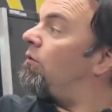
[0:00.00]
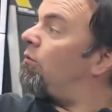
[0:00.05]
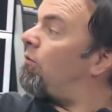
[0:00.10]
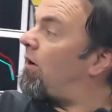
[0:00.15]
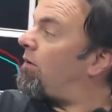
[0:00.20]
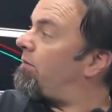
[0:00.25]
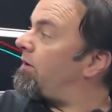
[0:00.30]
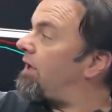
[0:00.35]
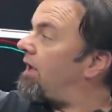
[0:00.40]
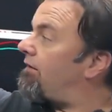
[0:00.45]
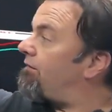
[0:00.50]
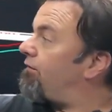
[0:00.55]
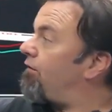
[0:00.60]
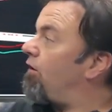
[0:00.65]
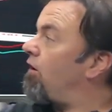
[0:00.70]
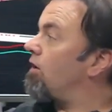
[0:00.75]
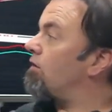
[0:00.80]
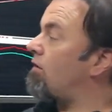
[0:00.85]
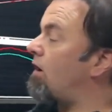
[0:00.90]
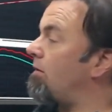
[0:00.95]
When we get
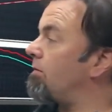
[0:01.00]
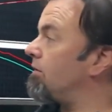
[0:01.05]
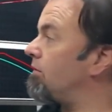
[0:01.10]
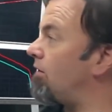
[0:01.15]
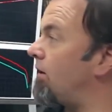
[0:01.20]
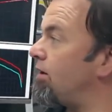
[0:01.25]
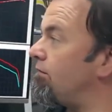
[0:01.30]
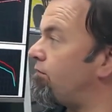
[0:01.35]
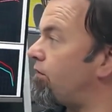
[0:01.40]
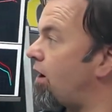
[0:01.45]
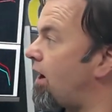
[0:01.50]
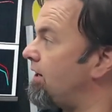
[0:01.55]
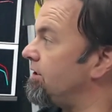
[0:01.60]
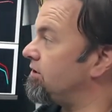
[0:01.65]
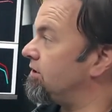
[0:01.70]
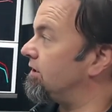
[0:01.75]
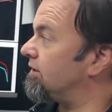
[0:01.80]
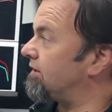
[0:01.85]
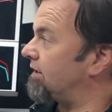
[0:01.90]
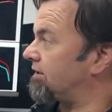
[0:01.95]
further up in the rev
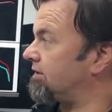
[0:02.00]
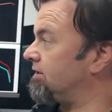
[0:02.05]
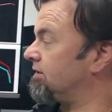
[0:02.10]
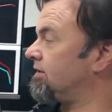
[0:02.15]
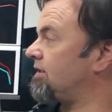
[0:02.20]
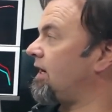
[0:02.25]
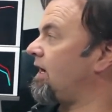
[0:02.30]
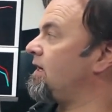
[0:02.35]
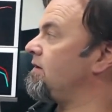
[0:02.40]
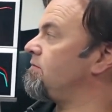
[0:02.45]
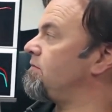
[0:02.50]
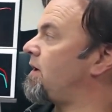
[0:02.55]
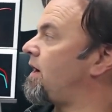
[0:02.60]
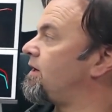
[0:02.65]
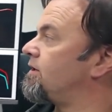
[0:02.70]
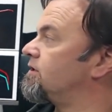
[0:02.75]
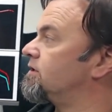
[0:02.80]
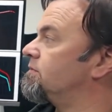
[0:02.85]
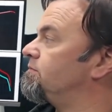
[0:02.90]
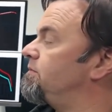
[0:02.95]
range, and it doesn't take
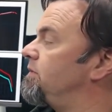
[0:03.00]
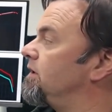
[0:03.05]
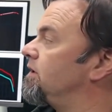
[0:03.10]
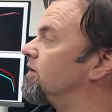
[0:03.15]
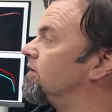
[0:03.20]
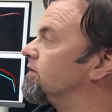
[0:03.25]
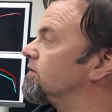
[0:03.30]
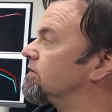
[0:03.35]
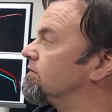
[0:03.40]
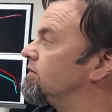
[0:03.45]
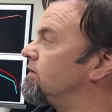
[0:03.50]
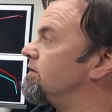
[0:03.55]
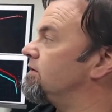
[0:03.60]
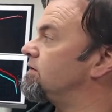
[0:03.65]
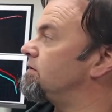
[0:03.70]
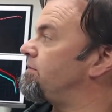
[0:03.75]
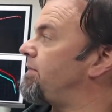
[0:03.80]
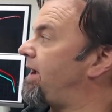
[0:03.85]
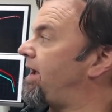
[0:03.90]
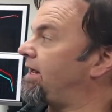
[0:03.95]
much because of the
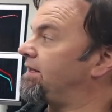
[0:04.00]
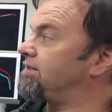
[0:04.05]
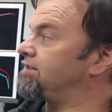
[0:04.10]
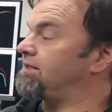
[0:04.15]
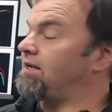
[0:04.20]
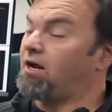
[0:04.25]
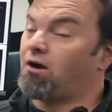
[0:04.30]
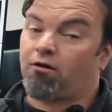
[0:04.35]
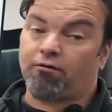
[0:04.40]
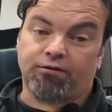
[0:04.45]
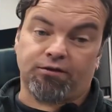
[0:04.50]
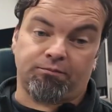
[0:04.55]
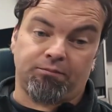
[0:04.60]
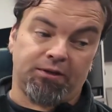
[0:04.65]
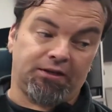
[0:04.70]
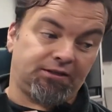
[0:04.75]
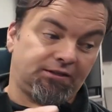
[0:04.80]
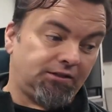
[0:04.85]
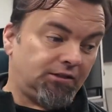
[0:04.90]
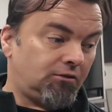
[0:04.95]
demands now of the
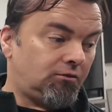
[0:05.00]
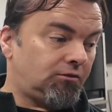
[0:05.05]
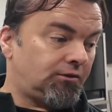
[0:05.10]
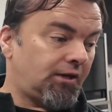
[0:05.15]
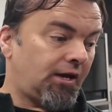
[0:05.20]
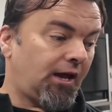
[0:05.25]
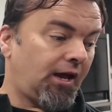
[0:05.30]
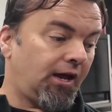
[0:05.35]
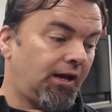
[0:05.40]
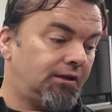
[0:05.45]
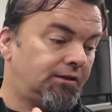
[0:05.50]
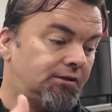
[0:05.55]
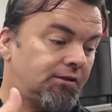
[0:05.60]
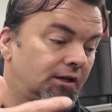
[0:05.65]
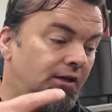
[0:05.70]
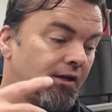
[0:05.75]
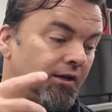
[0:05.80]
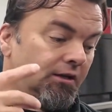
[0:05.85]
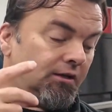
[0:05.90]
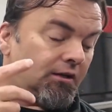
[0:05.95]
big cylinder heads
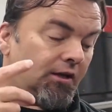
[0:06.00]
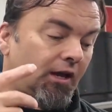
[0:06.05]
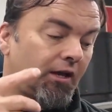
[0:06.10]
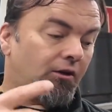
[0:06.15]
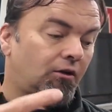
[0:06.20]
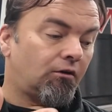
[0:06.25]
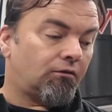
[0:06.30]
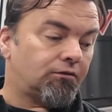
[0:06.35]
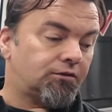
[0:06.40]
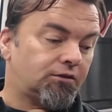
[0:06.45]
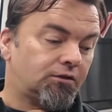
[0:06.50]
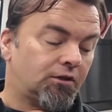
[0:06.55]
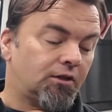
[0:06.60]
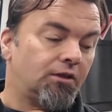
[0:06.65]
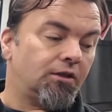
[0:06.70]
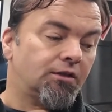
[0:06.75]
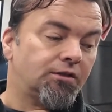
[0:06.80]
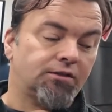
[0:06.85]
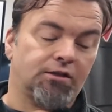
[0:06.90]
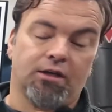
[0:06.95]
and
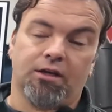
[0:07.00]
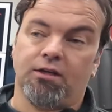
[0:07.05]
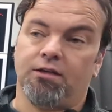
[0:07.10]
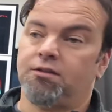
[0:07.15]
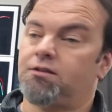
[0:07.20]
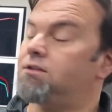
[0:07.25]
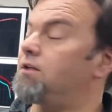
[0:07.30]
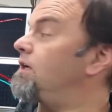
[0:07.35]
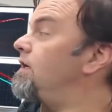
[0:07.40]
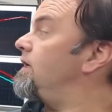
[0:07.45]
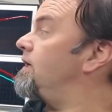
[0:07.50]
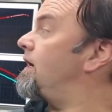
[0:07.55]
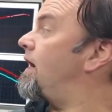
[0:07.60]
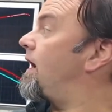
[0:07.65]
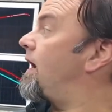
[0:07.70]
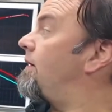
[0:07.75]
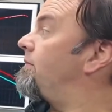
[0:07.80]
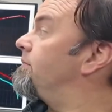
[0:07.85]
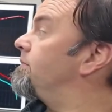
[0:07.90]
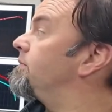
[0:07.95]
obviously the CNC,
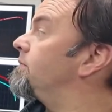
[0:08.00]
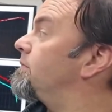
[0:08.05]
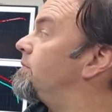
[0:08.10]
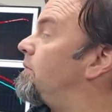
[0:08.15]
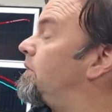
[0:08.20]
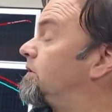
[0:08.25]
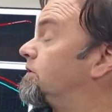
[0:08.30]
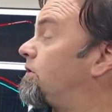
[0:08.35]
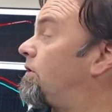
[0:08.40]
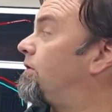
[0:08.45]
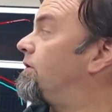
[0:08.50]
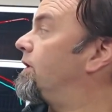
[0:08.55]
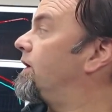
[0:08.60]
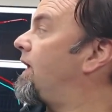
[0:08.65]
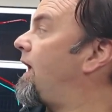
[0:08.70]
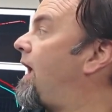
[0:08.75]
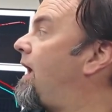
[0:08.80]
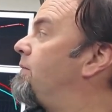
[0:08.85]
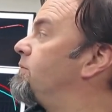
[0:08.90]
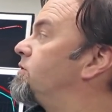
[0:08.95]
the
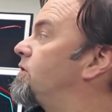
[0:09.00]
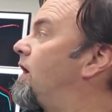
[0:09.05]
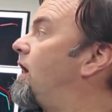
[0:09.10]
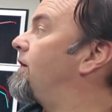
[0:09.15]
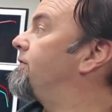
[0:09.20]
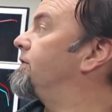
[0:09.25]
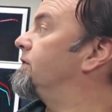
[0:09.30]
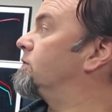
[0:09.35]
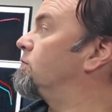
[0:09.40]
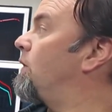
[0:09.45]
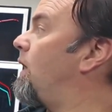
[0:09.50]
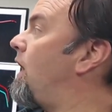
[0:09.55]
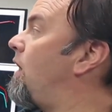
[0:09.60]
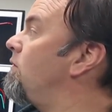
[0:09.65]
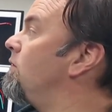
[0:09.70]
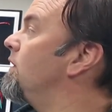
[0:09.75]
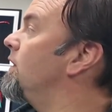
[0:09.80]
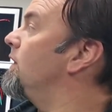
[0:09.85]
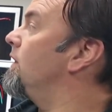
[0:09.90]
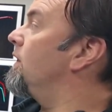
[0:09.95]
camshaft as
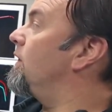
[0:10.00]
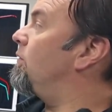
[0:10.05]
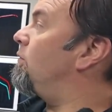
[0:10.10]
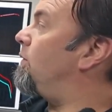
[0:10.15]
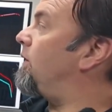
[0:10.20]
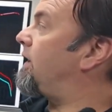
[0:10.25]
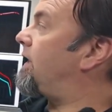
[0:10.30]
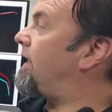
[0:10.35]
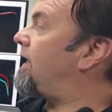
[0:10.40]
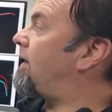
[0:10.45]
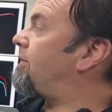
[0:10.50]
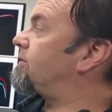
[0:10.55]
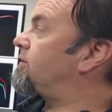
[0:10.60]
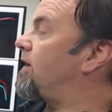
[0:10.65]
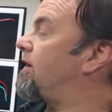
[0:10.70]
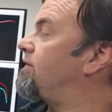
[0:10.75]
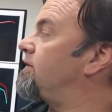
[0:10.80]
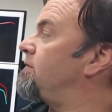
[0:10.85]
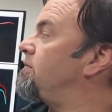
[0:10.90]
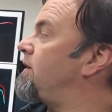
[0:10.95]
well, we get up
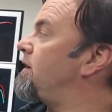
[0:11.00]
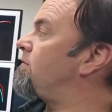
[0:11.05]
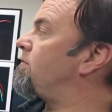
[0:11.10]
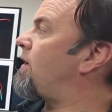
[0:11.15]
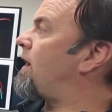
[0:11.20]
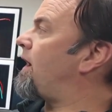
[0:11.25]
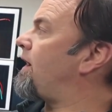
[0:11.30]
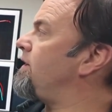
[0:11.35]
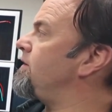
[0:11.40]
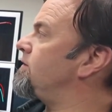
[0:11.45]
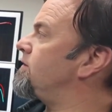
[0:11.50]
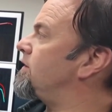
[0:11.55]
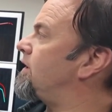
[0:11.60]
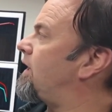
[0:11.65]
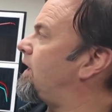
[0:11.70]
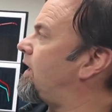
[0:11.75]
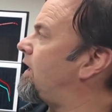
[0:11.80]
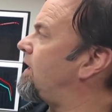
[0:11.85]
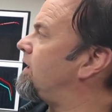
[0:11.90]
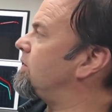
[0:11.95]
to even the mid-range
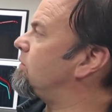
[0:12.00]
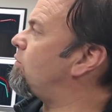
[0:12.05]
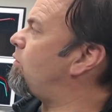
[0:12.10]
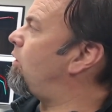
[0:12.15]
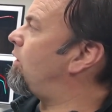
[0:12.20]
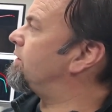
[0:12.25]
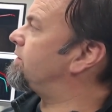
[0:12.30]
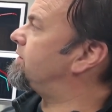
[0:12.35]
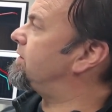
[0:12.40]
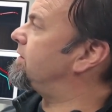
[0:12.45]
and quite a